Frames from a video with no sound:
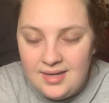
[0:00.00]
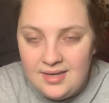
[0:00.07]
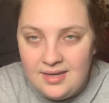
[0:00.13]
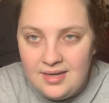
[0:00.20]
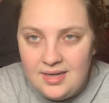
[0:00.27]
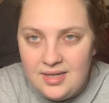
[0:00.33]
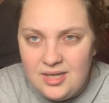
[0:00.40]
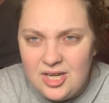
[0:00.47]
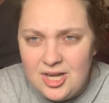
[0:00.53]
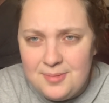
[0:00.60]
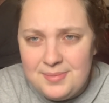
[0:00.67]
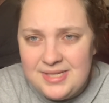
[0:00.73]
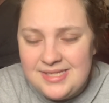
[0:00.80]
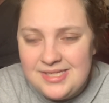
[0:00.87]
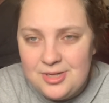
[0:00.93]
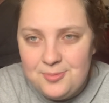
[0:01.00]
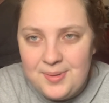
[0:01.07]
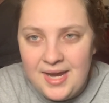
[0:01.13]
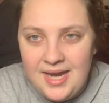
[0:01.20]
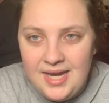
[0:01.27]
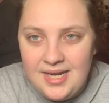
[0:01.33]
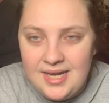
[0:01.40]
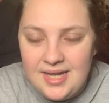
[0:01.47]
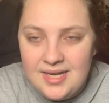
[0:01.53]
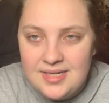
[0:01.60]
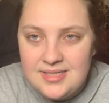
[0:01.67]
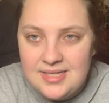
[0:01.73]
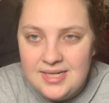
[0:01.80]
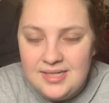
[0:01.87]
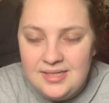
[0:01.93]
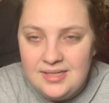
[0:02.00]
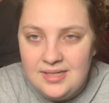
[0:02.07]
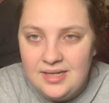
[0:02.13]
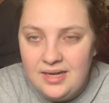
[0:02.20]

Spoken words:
not be so panicked. And